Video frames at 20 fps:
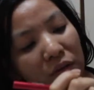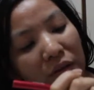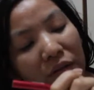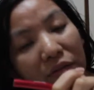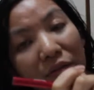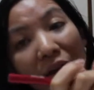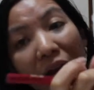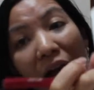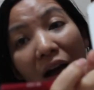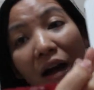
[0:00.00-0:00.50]

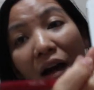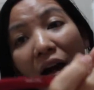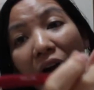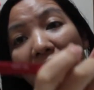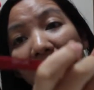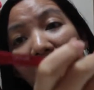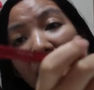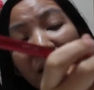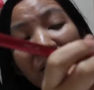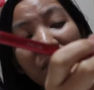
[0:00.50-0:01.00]
the
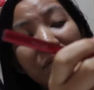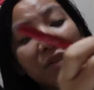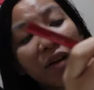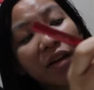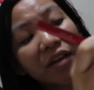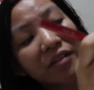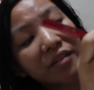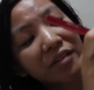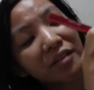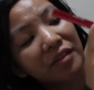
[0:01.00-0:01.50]

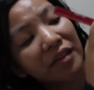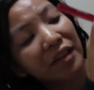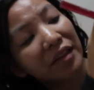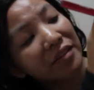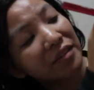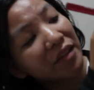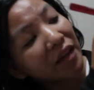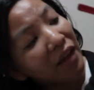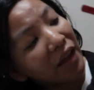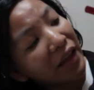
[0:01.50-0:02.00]
handrest.
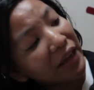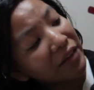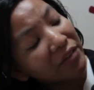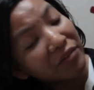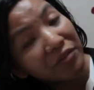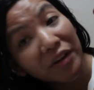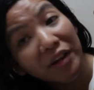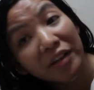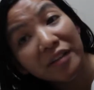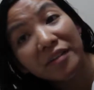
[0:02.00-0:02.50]
There's a
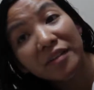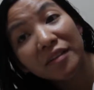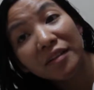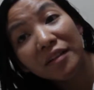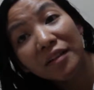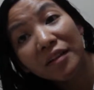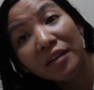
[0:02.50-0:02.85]
handrest